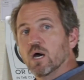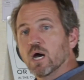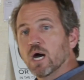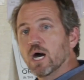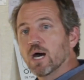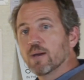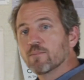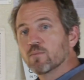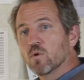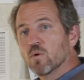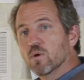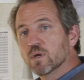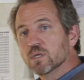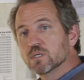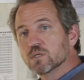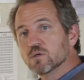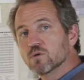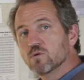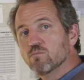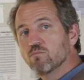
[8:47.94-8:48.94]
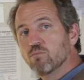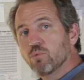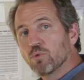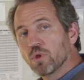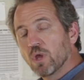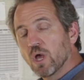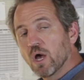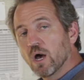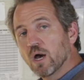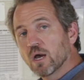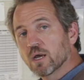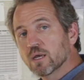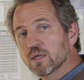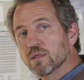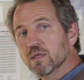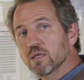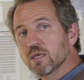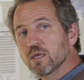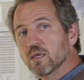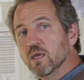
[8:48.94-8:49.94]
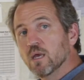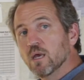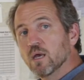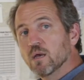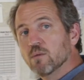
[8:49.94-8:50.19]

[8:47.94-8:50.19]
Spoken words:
I'm going to block the